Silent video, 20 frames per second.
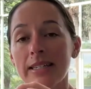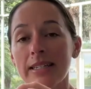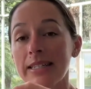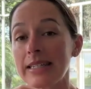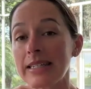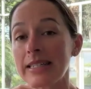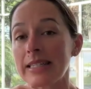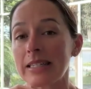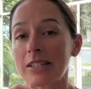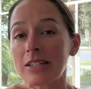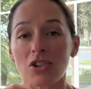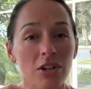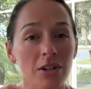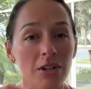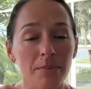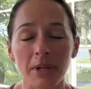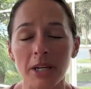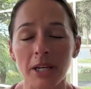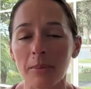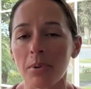
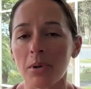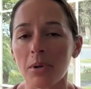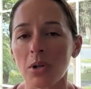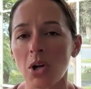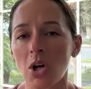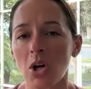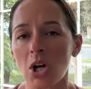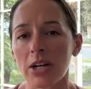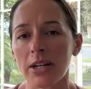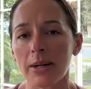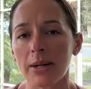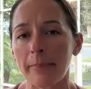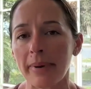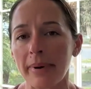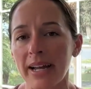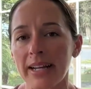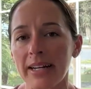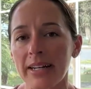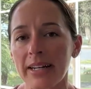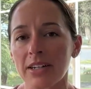start people on
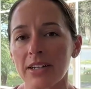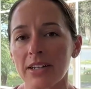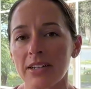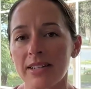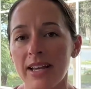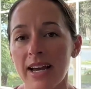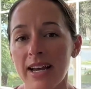binders